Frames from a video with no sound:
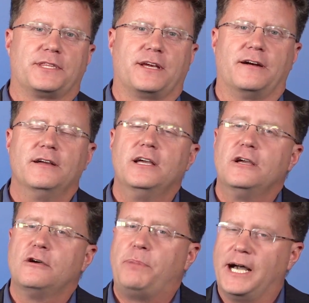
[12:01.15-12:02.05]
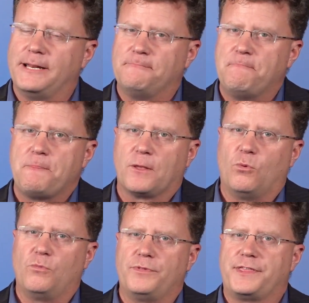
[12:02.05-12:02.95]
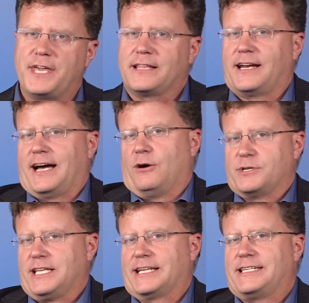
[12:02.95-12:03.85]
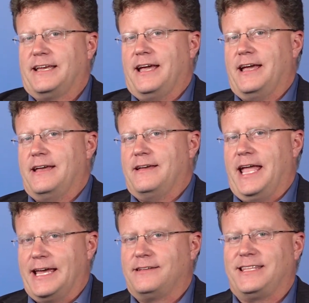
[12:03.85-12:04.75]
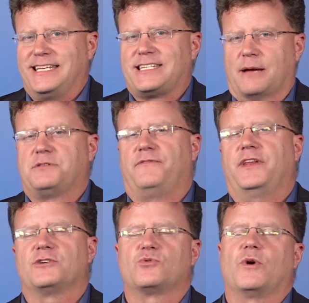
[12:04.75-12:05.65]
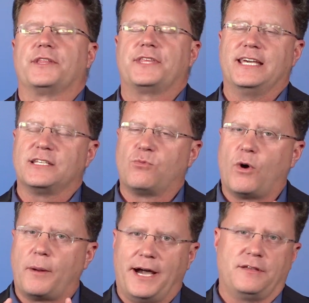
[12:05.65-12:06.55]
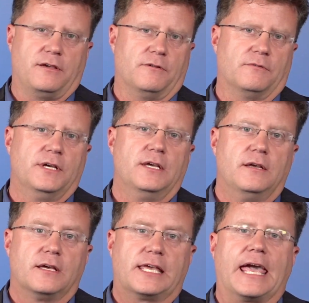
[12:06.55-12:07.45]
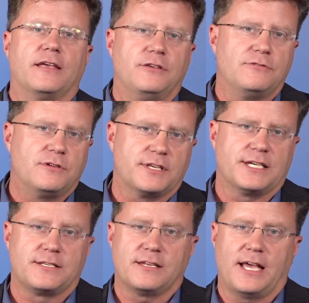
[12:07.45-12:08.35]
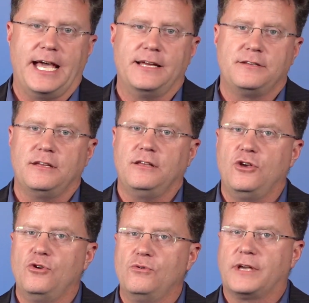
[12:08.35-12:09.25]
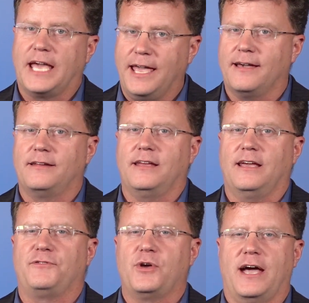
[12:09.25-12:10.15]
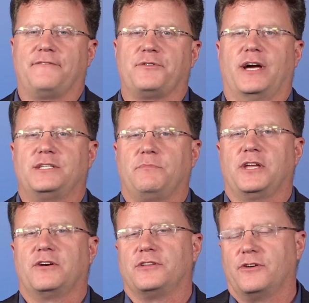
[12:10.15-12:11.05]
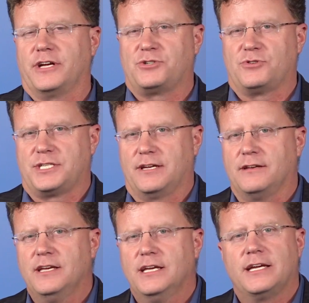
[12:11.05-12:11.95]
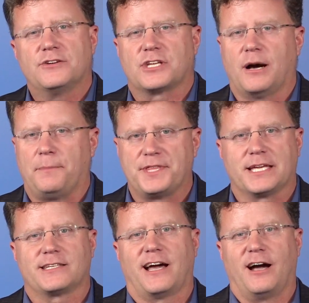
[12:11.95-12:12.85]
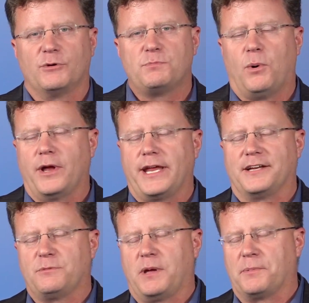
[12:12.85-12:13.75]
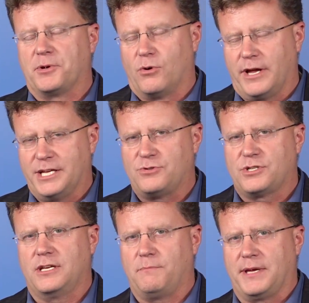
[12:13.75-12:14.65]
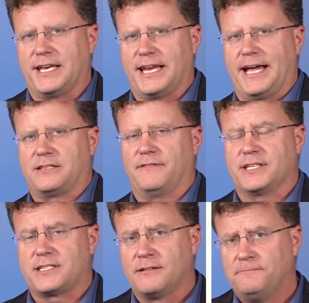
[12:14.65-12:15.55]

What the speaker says: there. But the thing that I always like to end these types of videos with is, what about you? Can you do this? And you can if you have the right demeanor and you're interested. Here's a couple things I always point out to people who are interested in being activists.